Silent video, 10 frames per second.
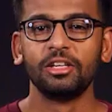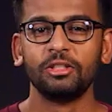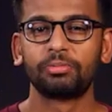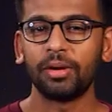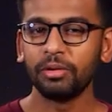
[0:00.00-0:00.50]

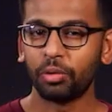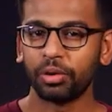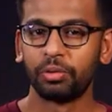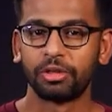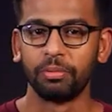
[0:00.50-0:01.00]
You probably
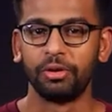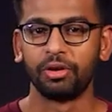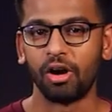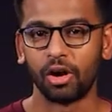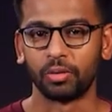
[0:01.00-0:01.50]
work with
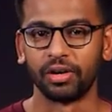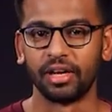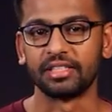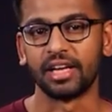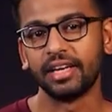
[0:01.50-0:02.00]
computer hardware
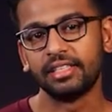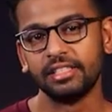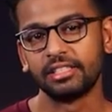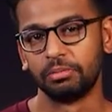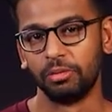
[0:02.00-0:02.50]
as an
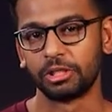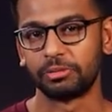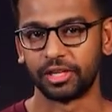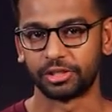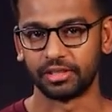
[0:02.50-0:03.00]
IT support
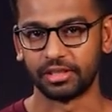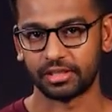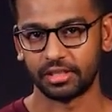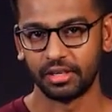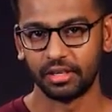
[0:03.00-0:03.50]
specialist,